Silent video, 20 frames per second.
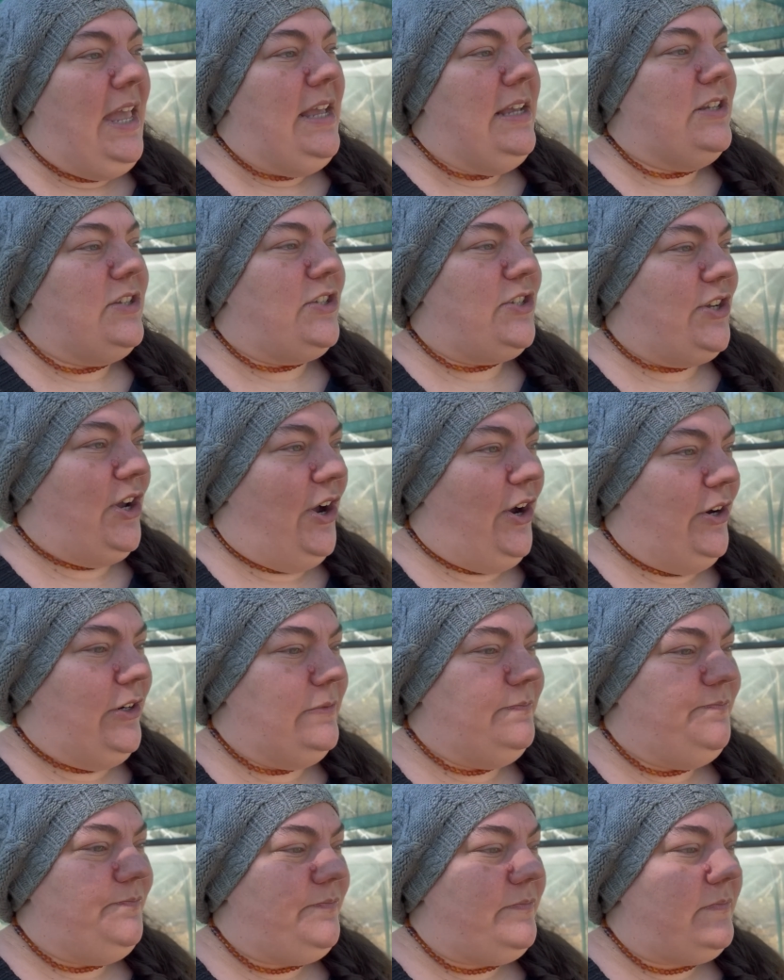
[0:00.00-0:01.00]
So
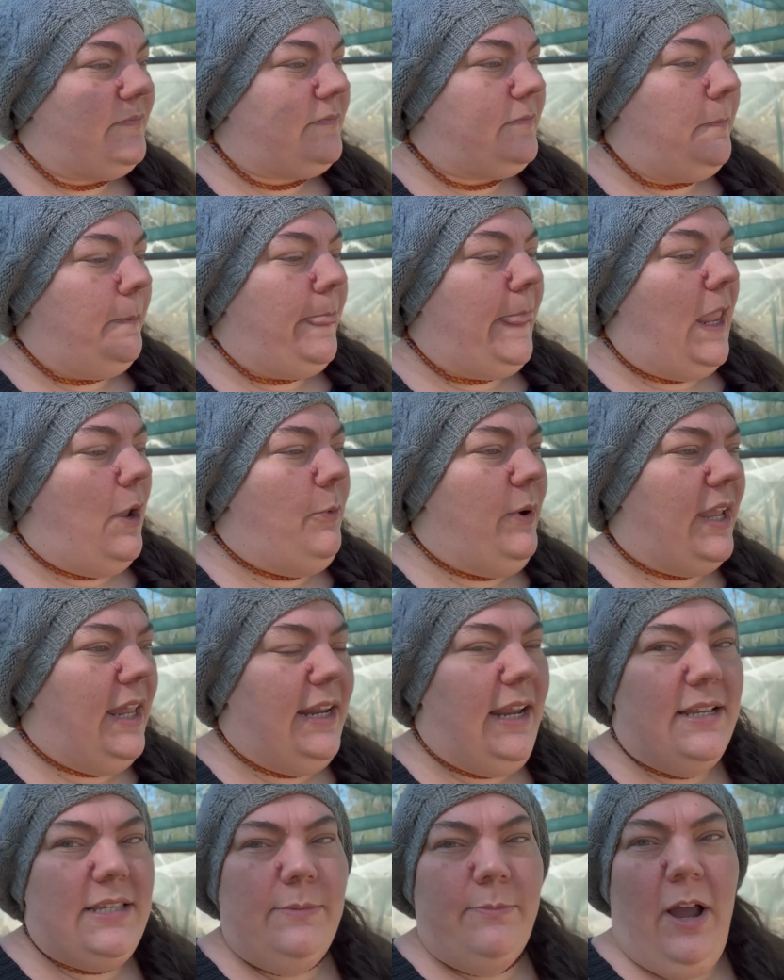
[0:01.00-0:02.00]
we're going
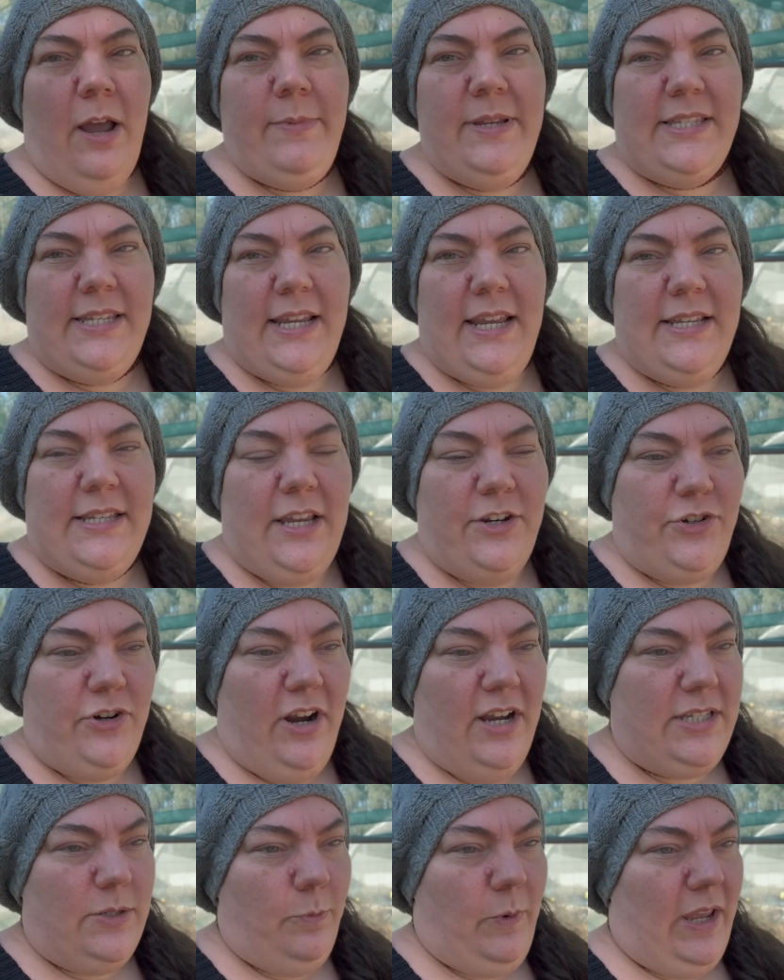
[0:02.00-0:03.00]
to get some IBCs and
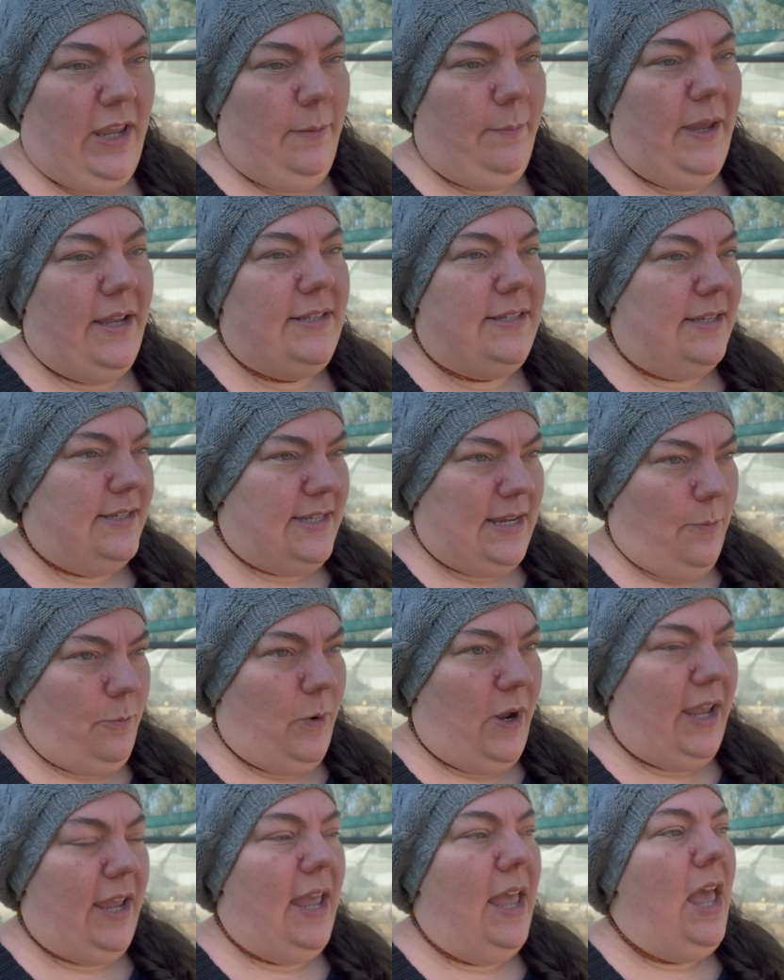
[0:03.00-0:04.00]
try some wicking beds
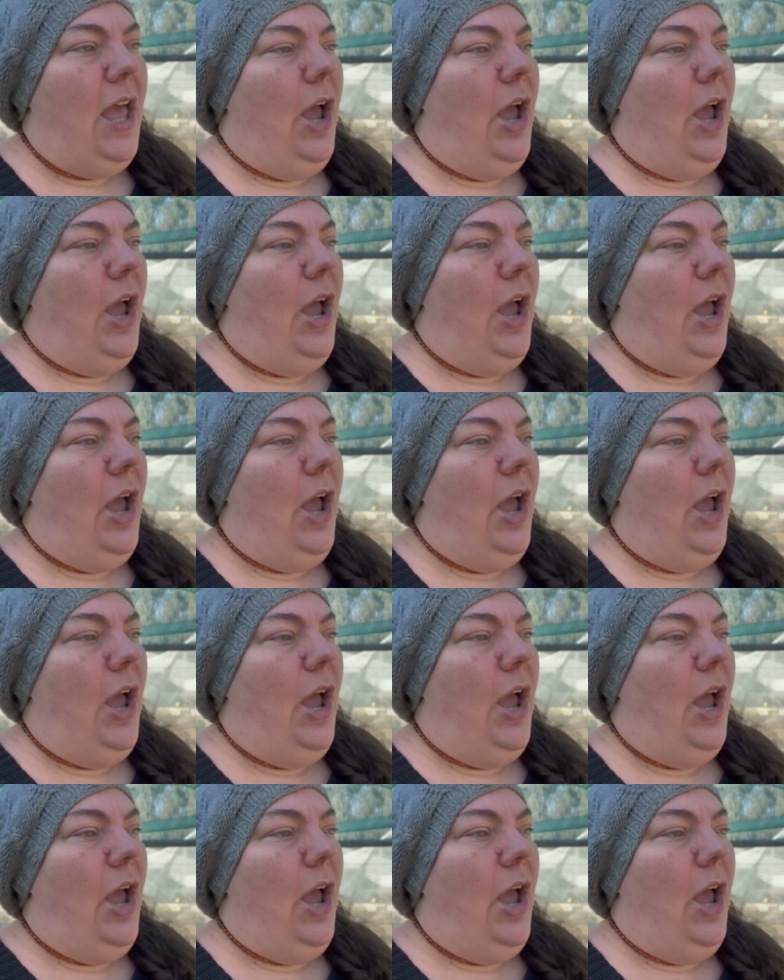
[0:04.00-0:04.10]
somewhere.